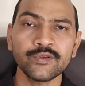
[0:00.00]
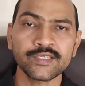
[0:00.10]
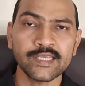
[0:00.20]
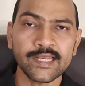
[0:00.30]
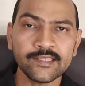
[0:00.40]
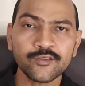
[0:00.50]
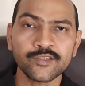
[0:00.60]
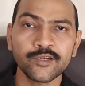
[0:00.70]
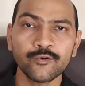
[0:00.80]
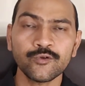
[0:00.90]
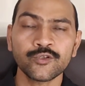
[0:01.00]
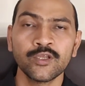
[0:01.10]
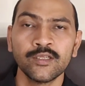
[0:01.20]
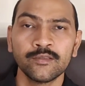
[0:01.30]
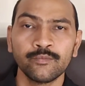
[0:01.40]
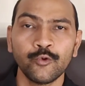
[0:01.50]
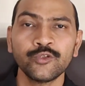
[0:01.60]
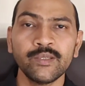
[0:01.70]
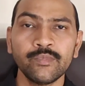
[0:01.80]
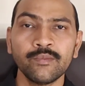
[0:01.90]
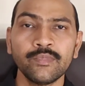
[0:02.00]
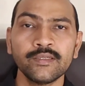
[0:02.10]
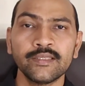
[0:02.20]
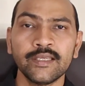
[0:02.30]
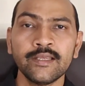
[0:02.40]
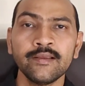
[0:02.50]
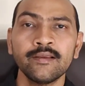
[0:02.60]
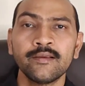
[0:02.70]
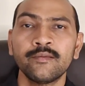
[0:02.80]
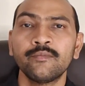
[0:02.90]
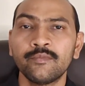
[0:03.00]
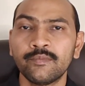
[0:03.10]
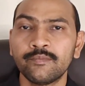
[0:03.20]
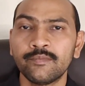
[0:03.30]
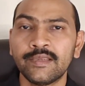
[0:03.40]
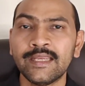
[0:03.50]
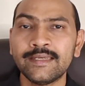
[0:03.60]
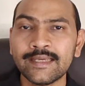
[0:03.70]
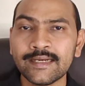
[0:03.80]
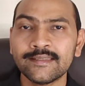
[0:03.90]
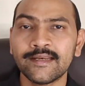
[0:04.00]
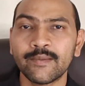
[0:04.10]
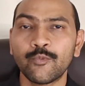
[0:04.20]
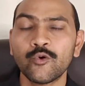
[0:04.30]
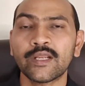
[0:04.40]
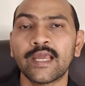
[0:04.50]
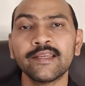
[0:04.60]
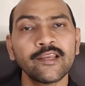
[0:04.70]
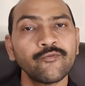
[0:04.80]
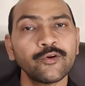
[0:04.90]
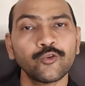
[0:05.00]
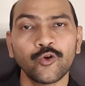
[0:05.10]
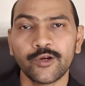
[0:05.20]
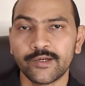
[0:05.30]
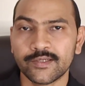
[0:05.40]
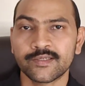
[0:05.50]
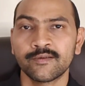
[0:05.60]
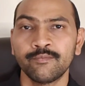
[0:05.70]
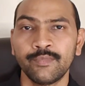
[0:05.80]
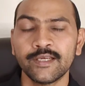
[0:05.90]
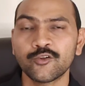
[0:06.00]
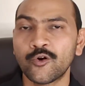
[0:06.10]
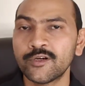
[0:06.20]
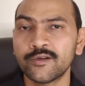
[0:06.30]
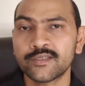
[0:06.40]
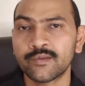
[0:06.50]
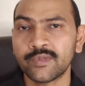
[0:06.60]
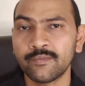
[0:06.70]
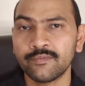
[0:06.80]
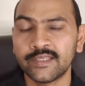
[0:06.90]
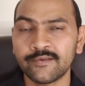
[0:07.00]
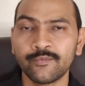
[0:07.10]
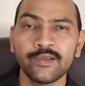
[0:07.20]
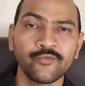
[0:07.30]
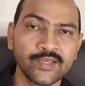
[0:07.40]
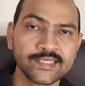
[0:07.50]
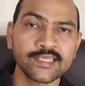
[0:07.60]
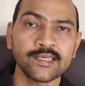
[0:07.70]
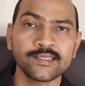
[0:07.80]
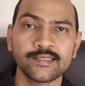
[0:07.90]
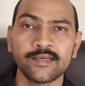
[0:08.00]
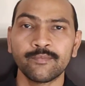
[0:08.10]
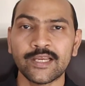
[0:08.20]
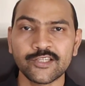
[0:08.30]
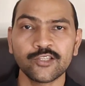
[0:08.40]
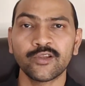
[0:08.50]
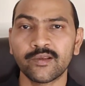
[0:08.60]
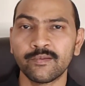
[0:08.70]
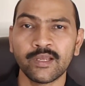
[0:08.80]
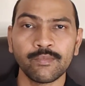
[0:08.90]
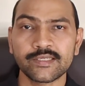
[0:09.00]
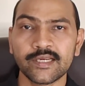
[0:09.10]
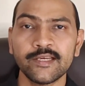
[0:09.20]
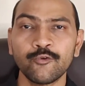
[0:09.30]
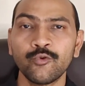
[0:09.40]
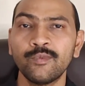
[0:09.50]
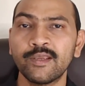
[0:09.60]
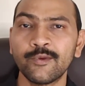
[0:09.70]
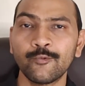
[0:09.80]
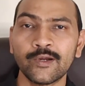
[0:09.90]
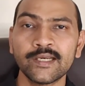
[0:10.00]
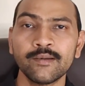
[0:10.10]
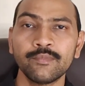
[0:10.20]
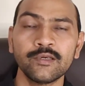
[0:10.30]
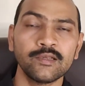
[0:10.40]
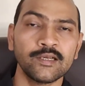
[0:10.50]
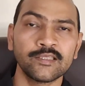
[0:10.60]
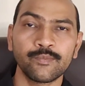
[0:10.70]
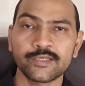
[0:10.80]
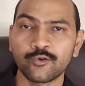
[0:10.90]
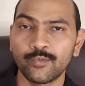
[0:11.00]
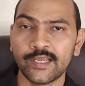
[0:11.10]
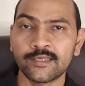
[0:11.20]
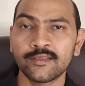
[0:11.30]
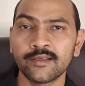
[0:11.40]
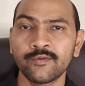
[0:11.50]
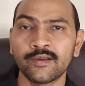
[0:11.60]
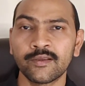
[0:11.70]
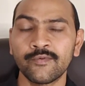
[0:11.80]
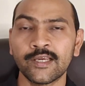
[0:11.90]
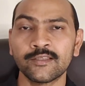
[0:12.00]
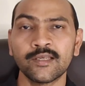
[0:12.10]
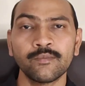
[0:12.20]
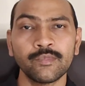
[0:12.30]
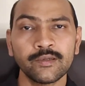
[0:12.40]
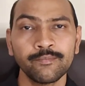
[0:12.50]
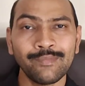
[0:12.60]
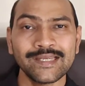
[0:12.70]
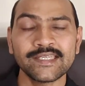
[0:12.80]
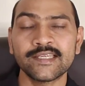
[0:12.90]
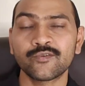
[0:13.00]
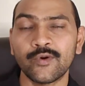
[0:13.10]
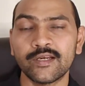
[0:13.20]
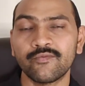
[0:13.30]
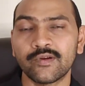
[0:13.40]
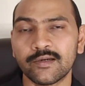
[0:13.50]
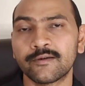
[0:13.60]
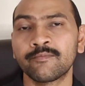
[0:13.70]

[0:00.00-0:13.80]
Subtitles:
sharing the schedules, both team member they integrate the report and give it to the auditors, because auditors sometimes they may face challenge that matching the numbers, right? You will be giving one number, other person will be another giving another number. Matching is quite difficult.